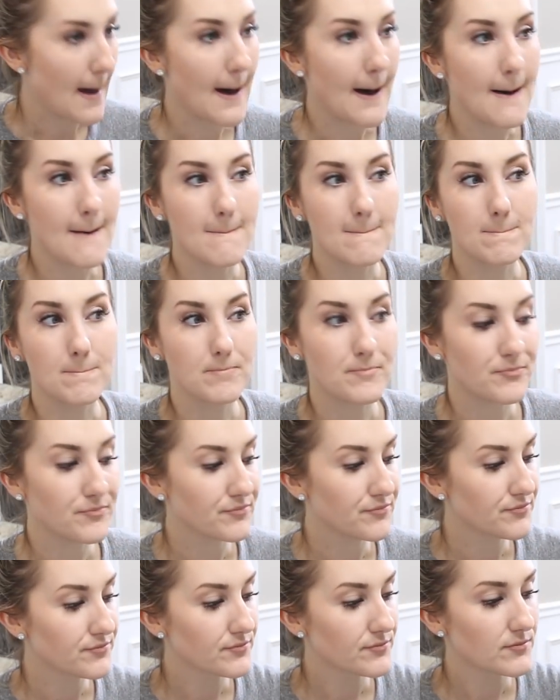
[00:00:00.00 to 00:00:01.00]

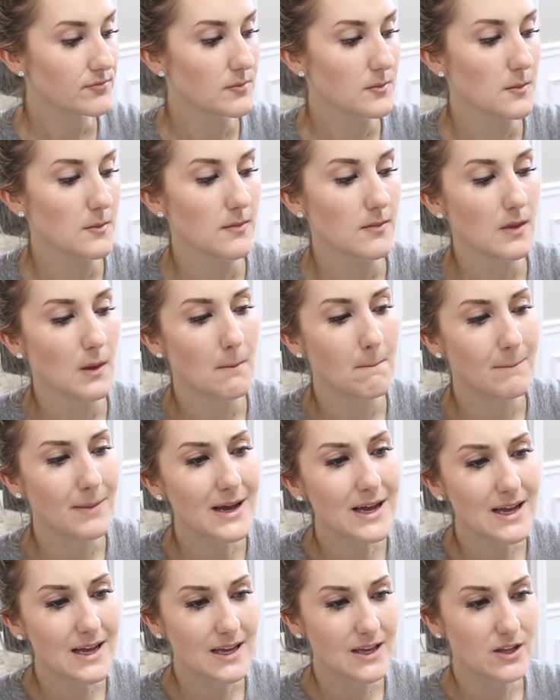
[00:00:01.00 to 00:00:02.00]

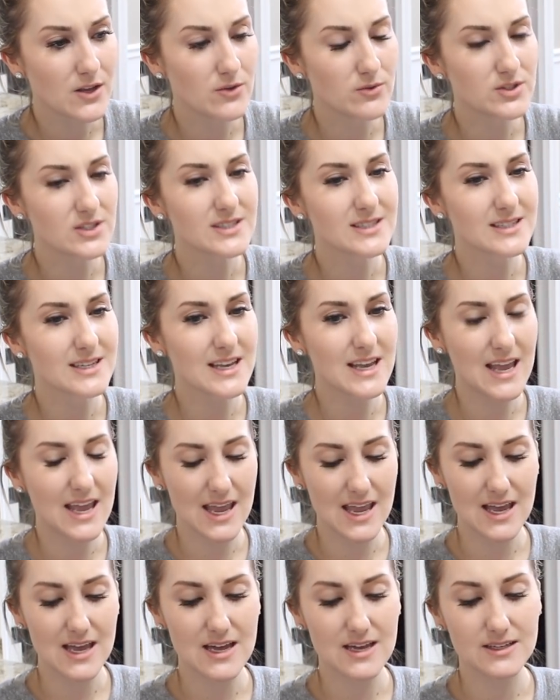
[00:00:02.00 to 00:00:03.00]
But you just
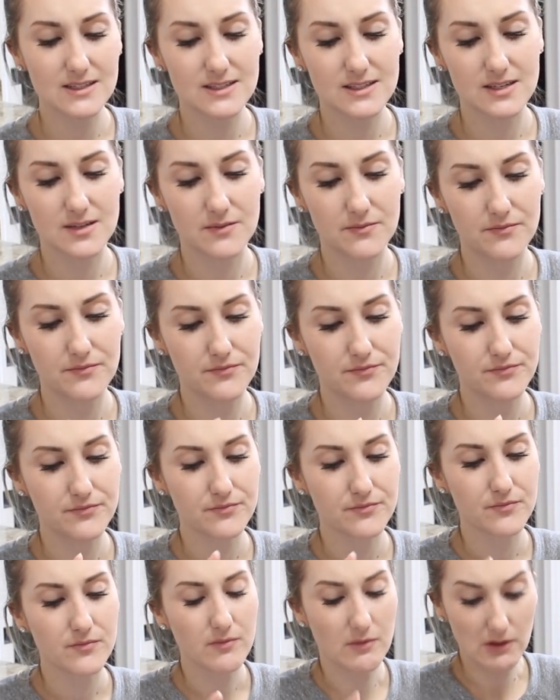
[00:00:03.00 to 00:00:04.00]
can't,
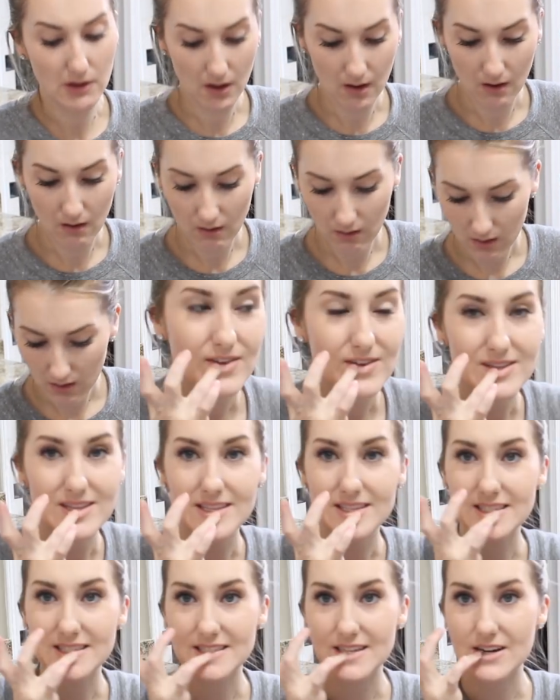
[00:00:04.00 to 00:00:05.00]
this is
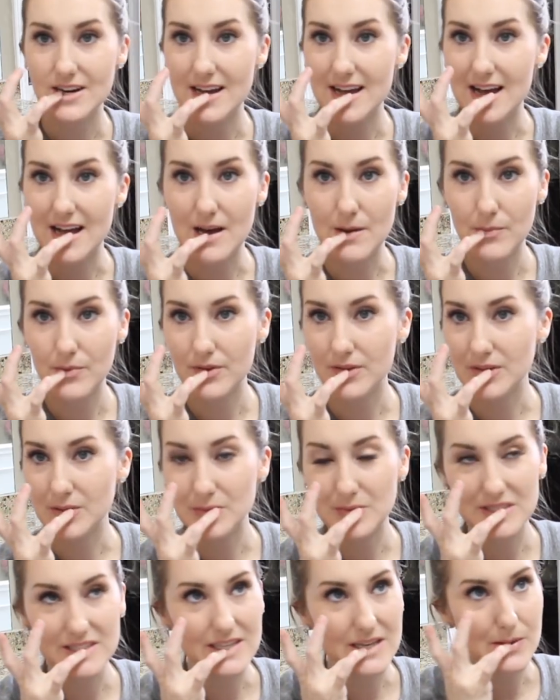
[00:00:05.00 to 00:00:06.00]
the Sarah Happ
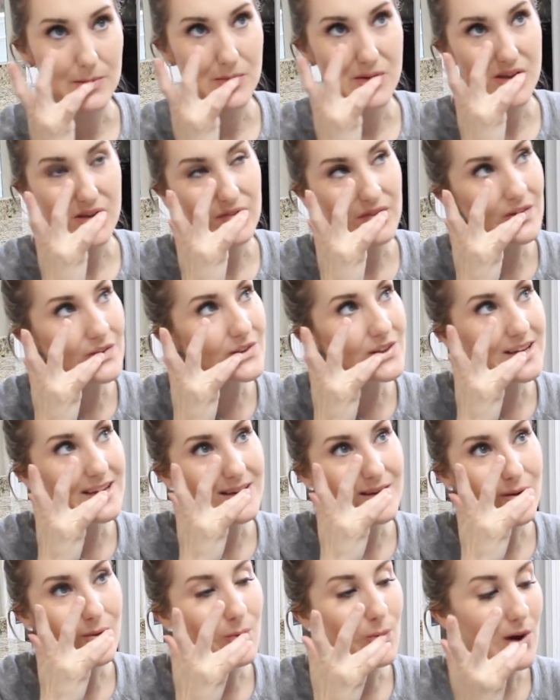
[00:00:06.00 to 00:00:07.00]
lip slip, but if you
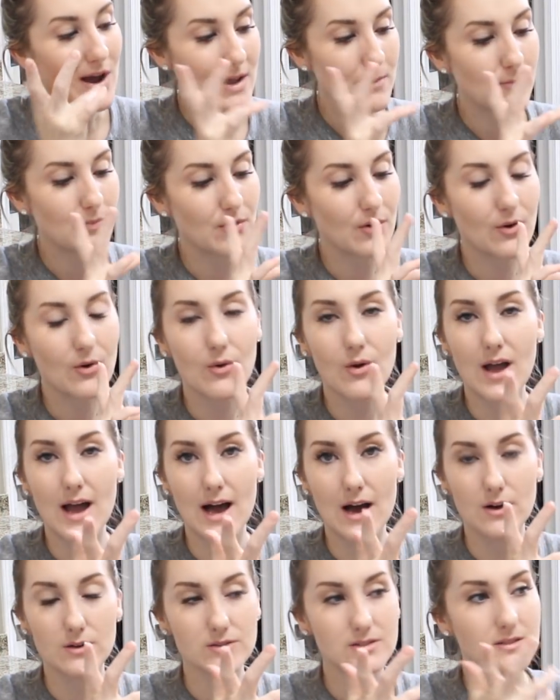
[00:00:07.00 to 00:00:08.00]
like wipe your whole
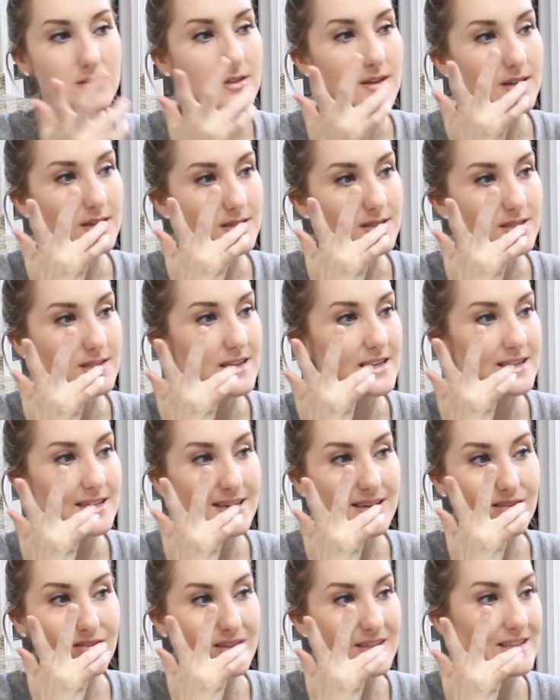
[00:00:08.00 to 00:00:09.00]
house and
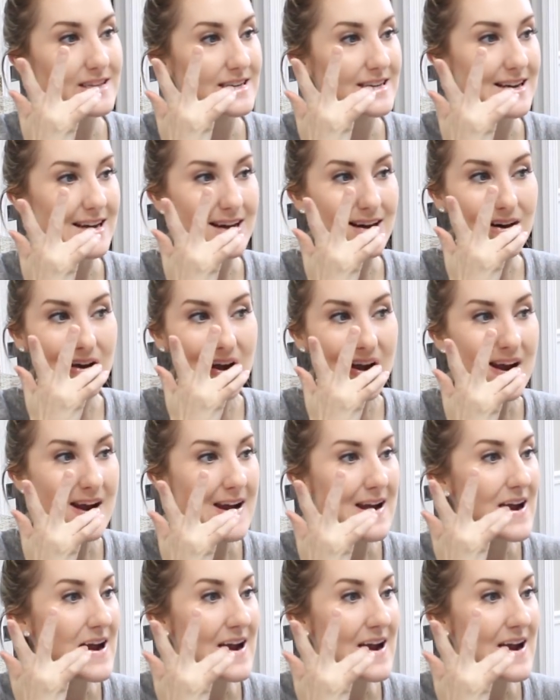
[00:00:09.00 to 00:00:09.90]
take everything down,